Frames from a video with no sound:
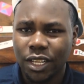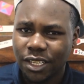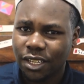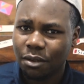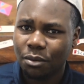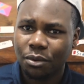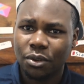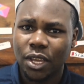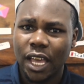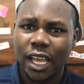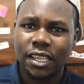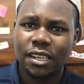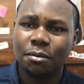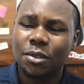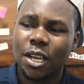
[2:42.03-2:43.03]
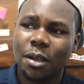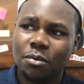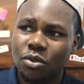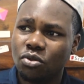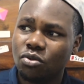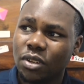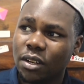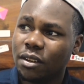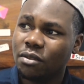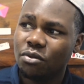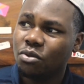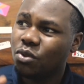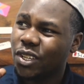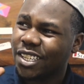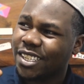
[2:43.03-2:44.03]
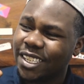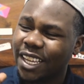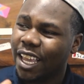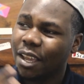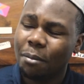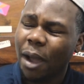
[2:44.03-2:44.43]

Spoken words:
And some of you guys, sometimes you just say,